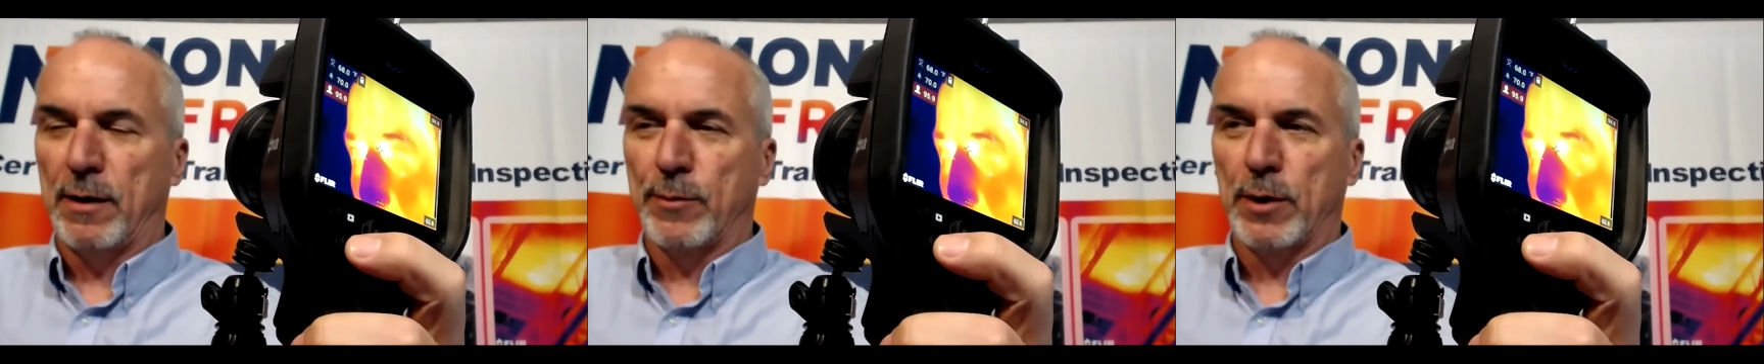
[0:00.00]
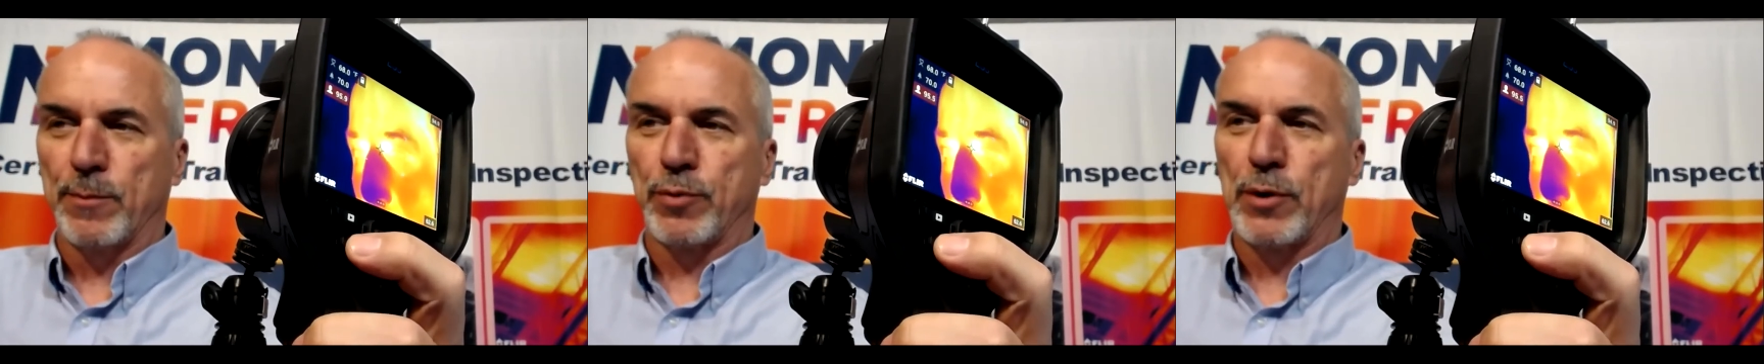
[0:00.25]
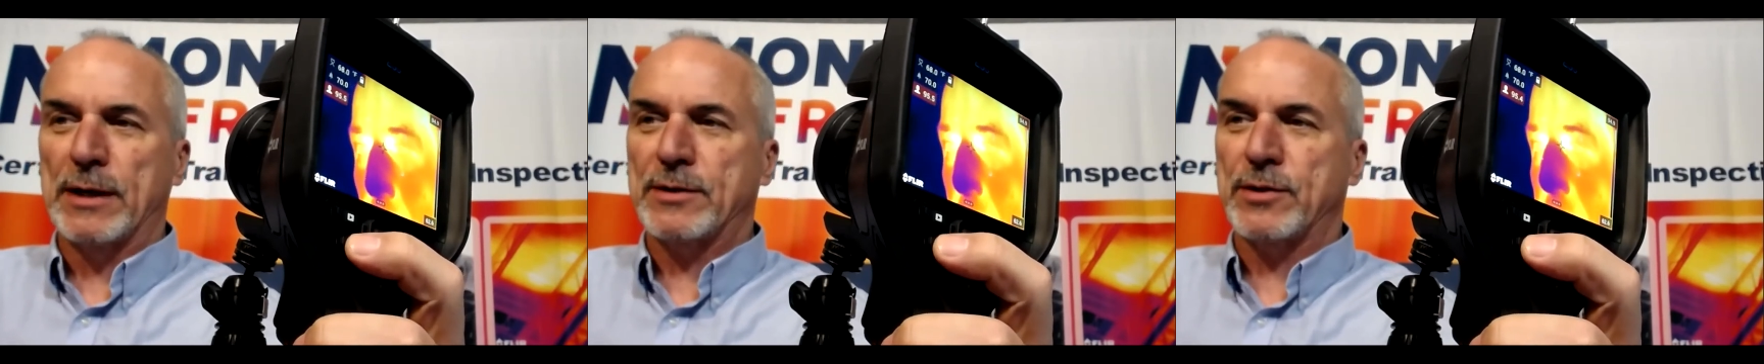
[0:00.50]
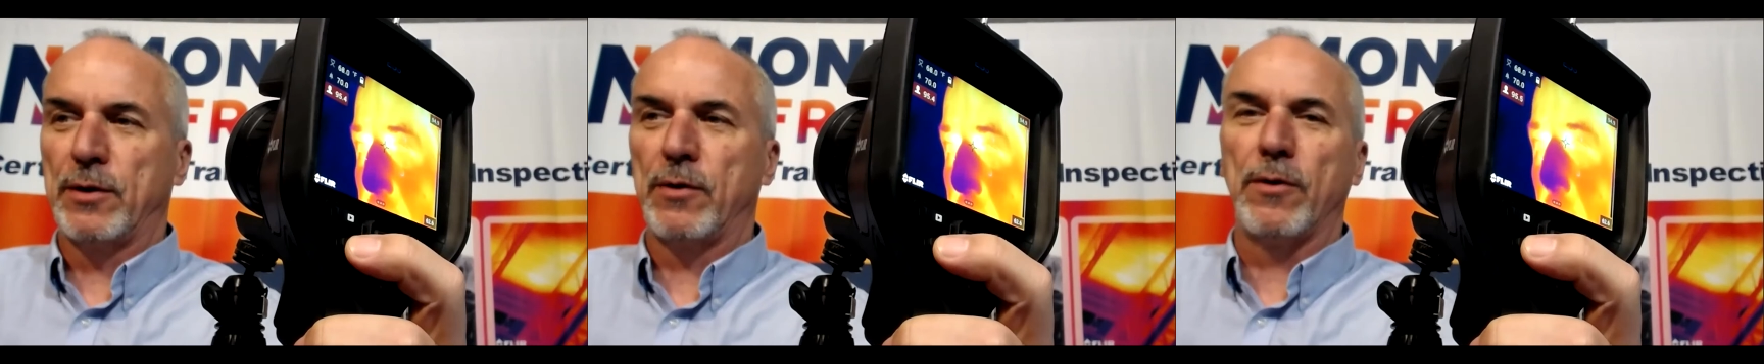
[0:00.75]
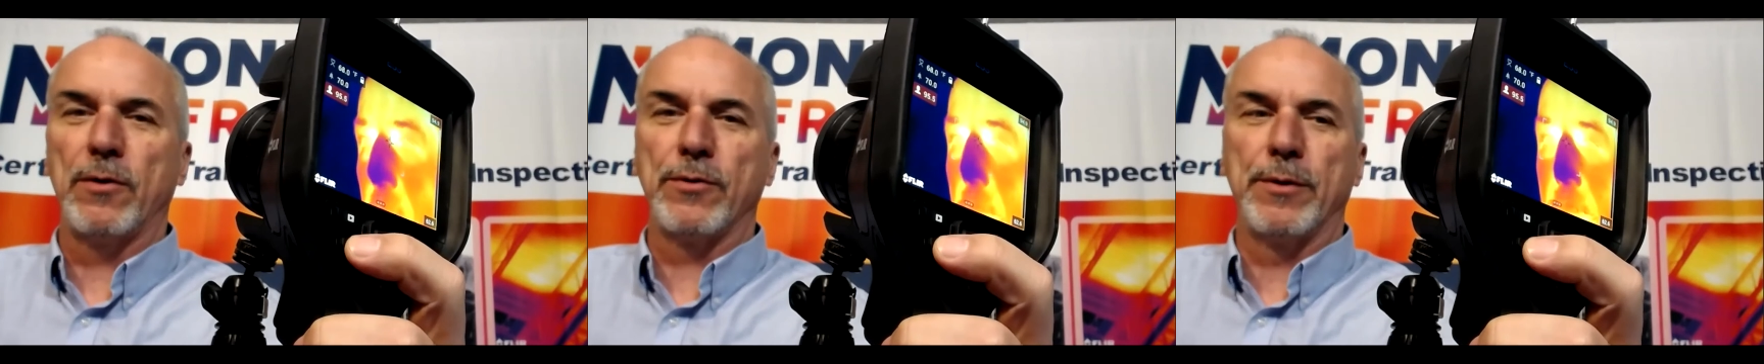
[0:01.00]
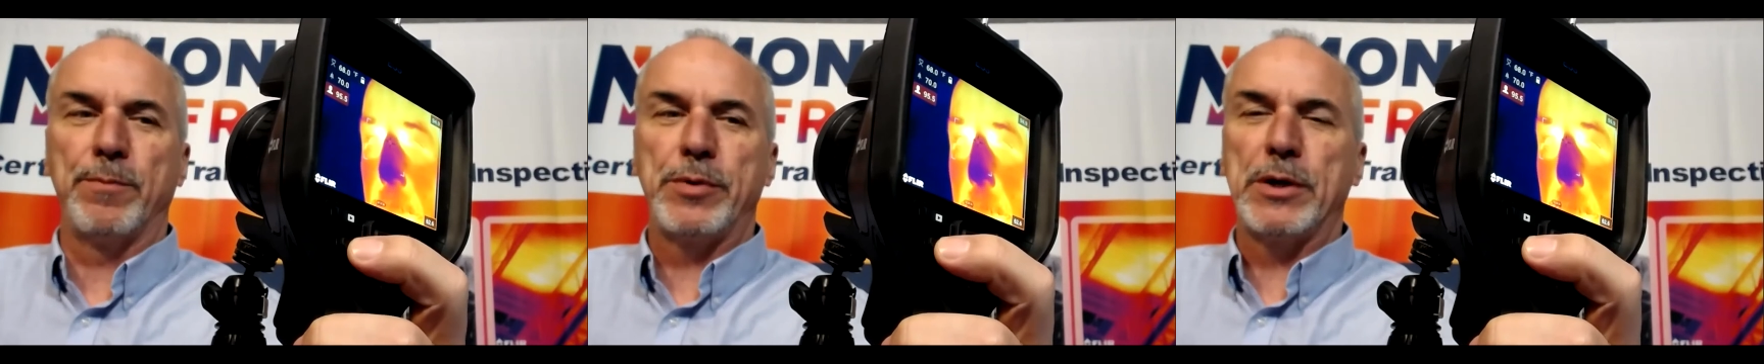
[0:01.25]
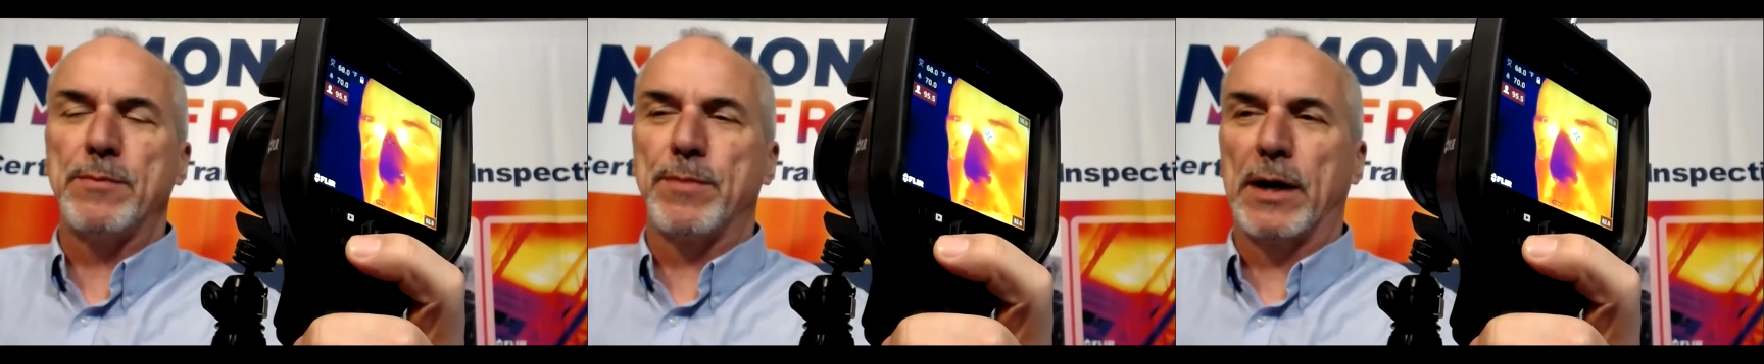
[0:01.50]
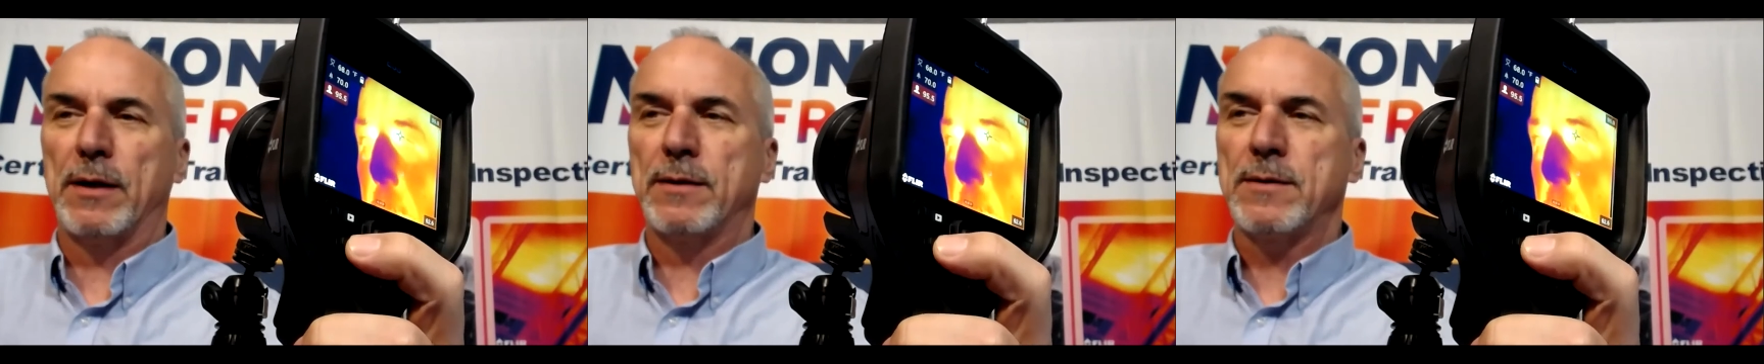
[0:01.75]
I'm going to press and hold the P
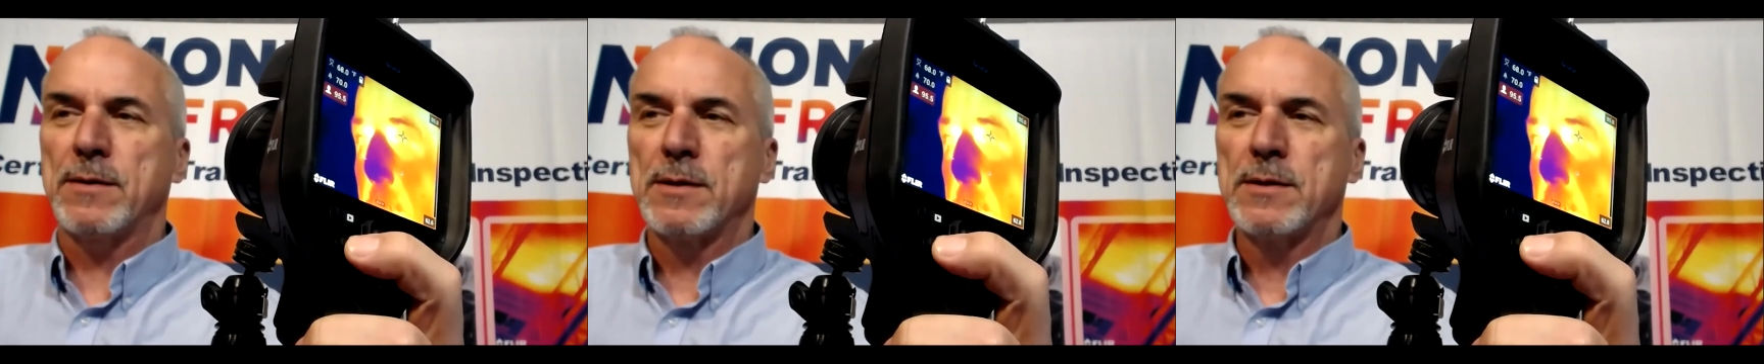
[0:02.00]
button,